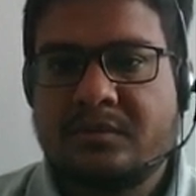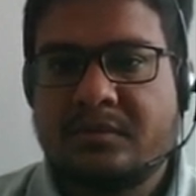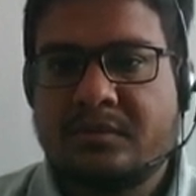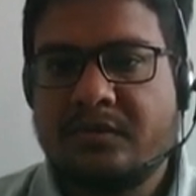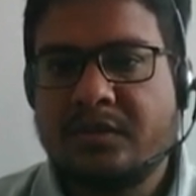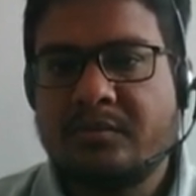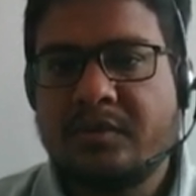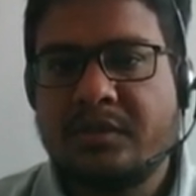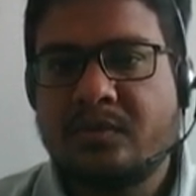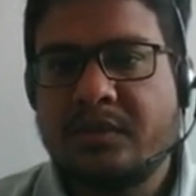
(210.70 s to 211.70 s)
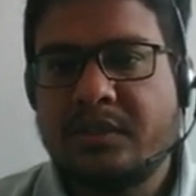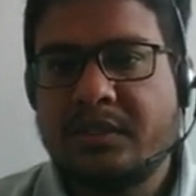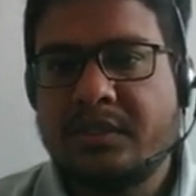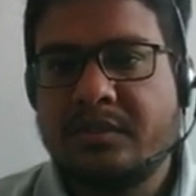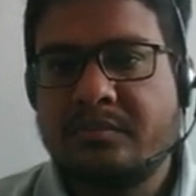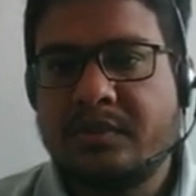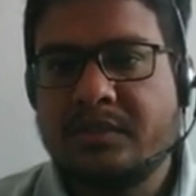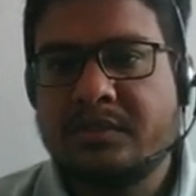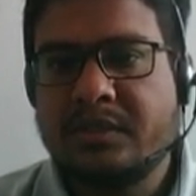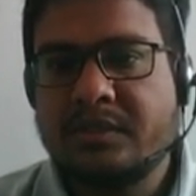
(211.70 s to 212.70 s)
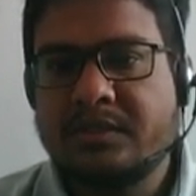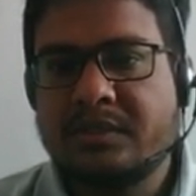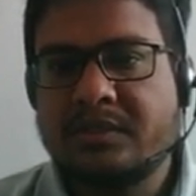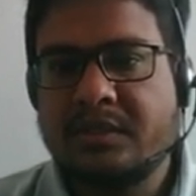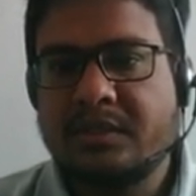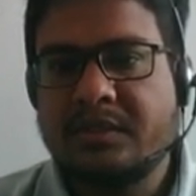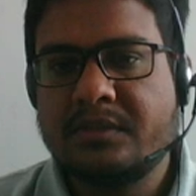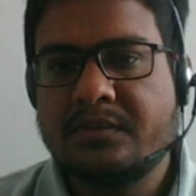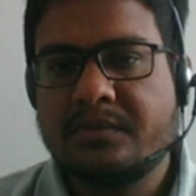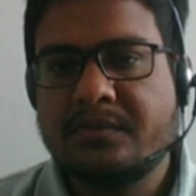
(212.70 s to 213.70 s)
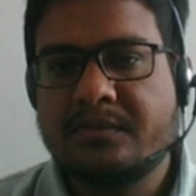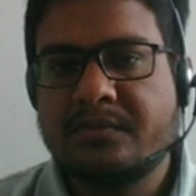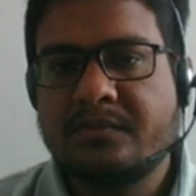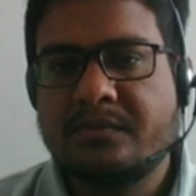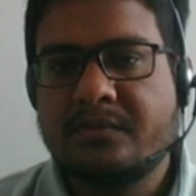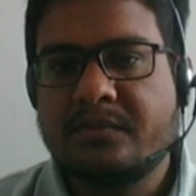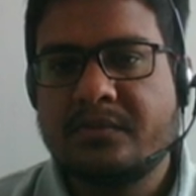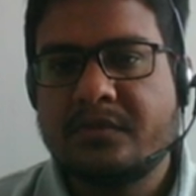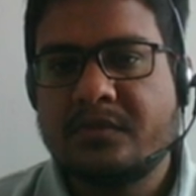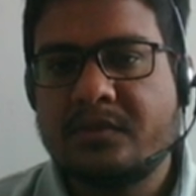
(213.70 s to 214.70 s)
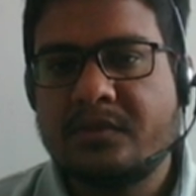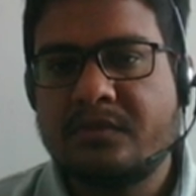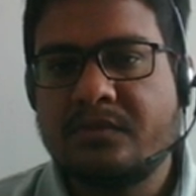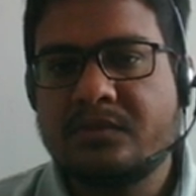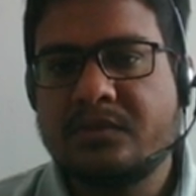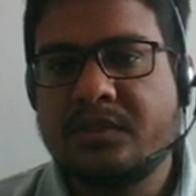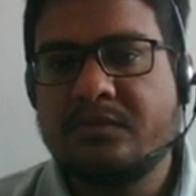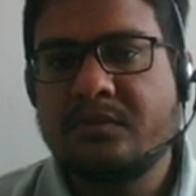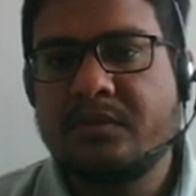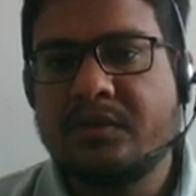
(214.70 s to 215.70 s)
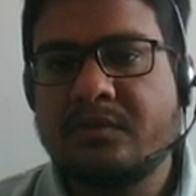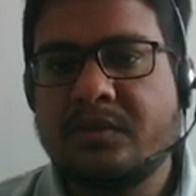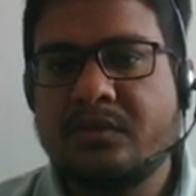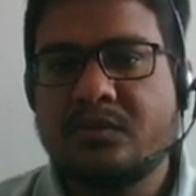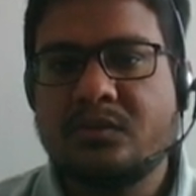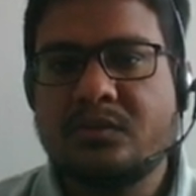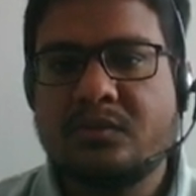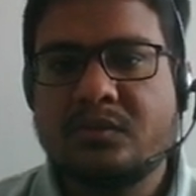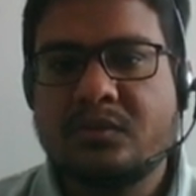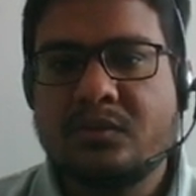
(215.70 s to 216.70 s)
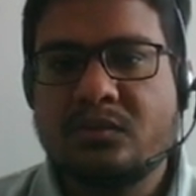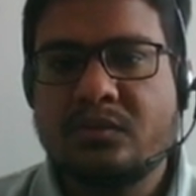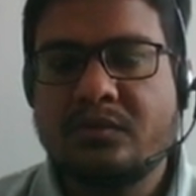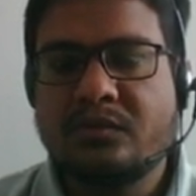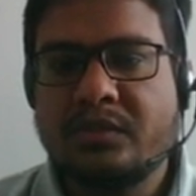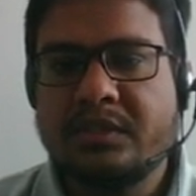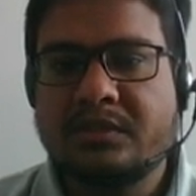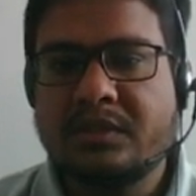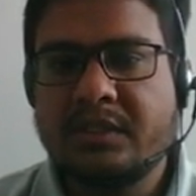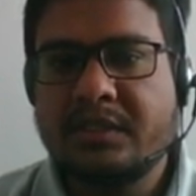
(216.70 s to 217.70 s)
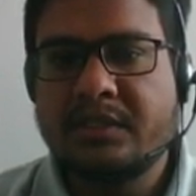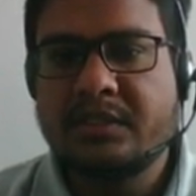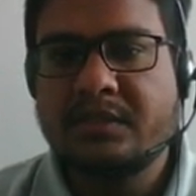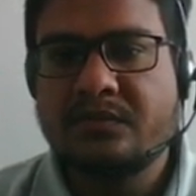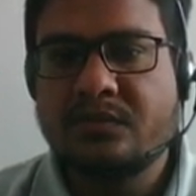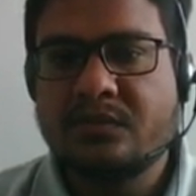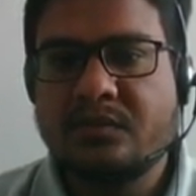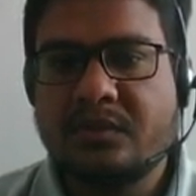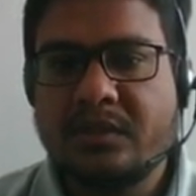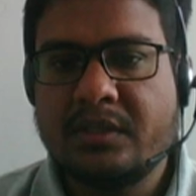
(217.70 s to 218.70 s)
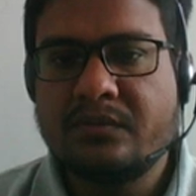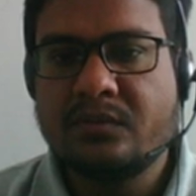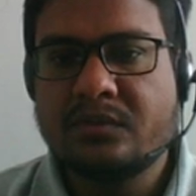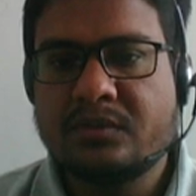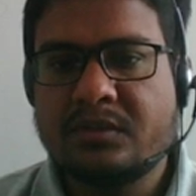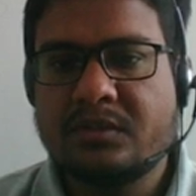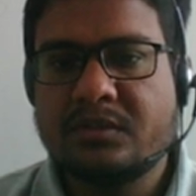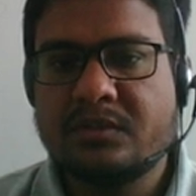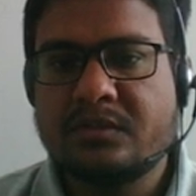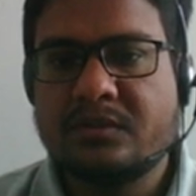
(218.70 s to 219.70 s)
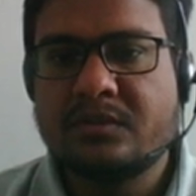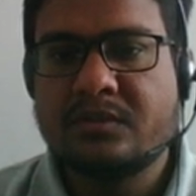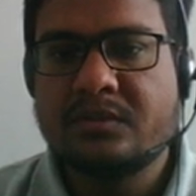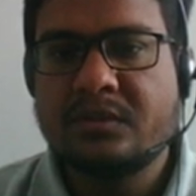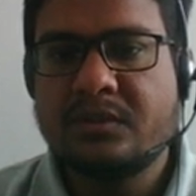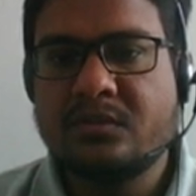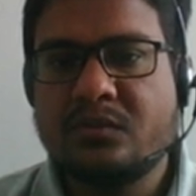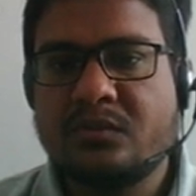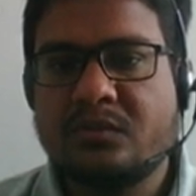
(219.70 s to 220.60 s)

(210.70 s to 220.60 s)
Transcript: divided by 28 plus 96I. So therefore z will be equal to 24 8s are 8 4s are 32,